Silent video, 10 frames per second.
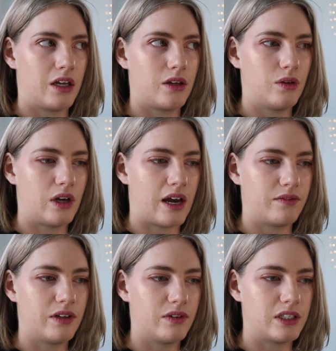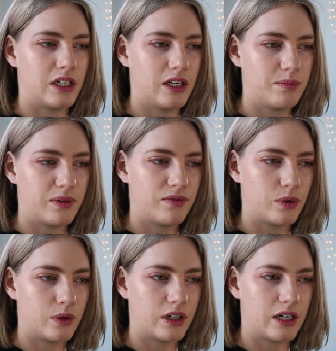I've never done it
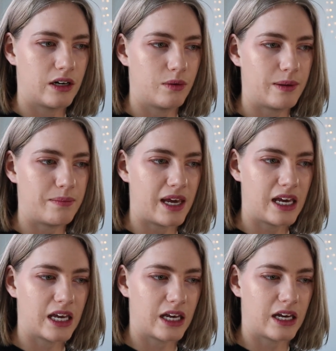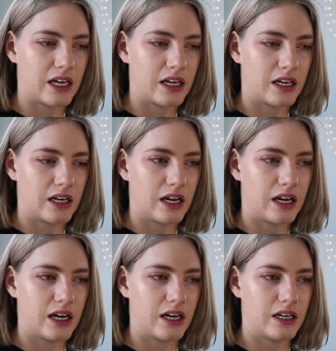before, how do I make it?
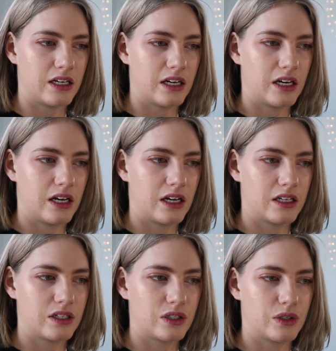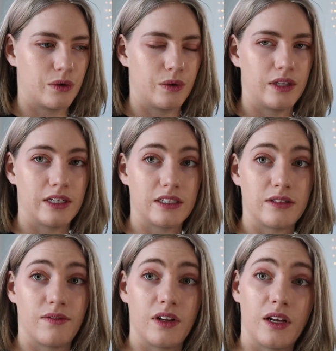And so this
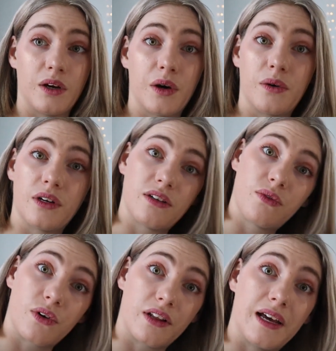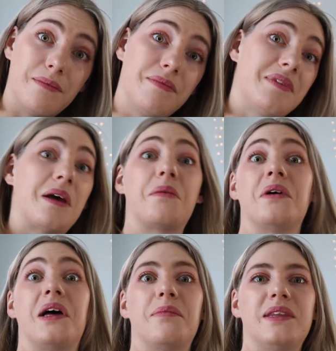video is for them, that will
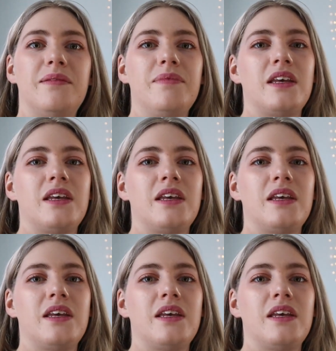help them.